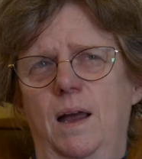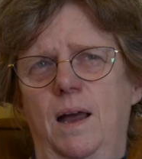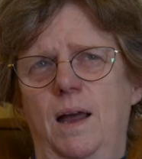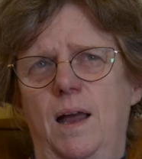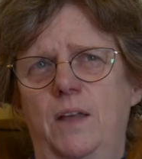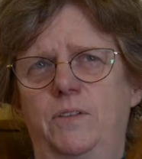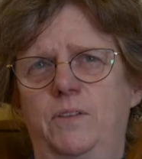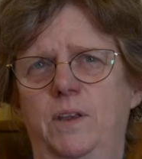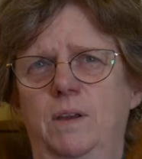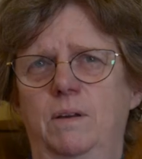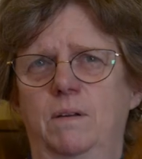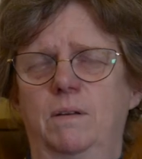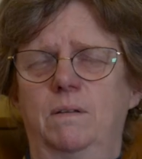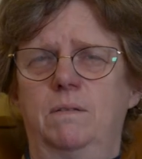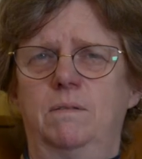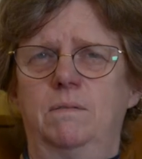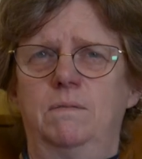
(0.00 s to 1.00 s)
I think,
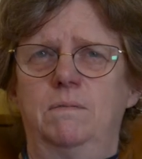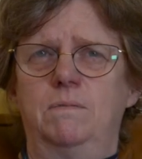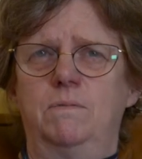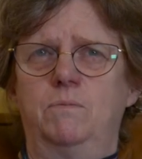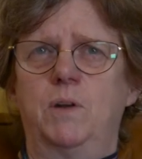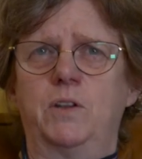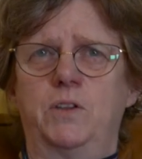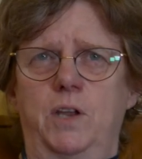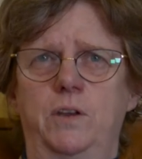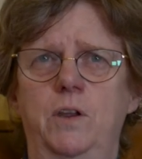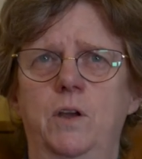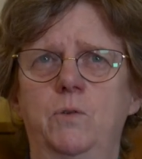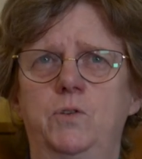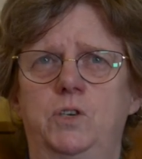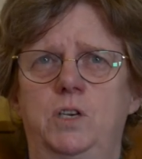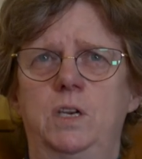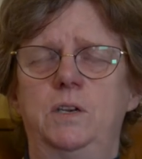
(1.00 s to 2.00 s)
well, I
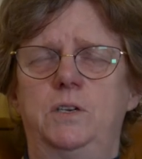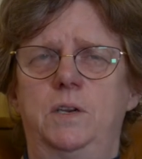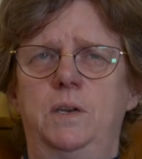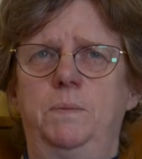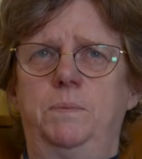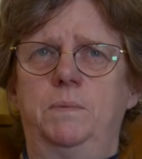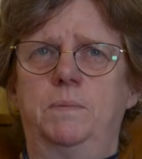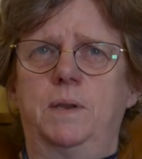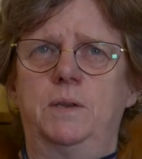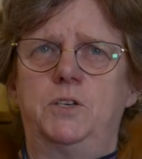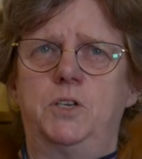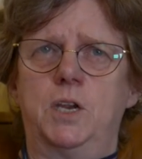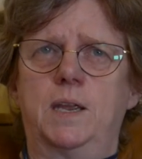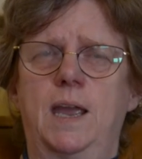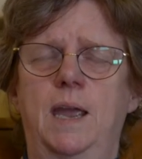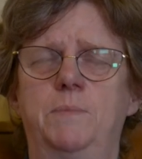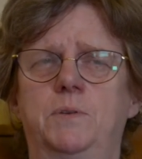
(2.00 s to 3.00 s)
know she, she
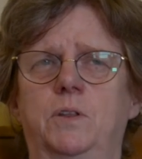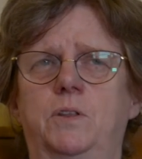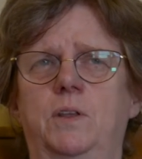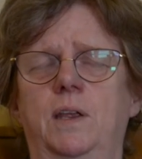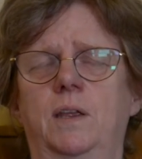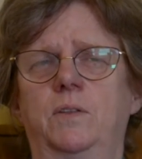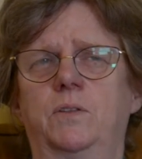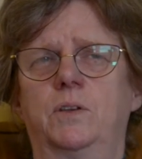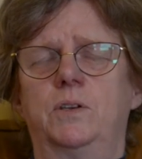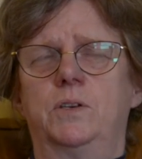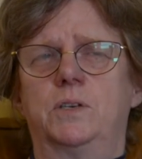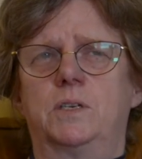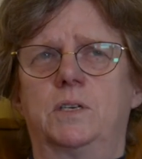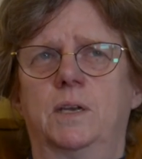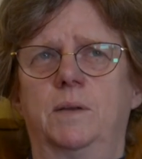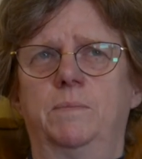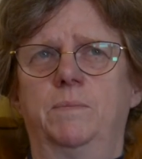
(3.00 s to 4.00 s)
she came to think
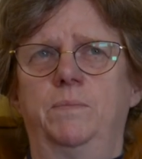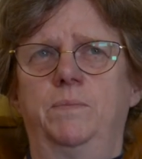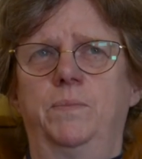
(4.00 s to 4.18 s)
that um,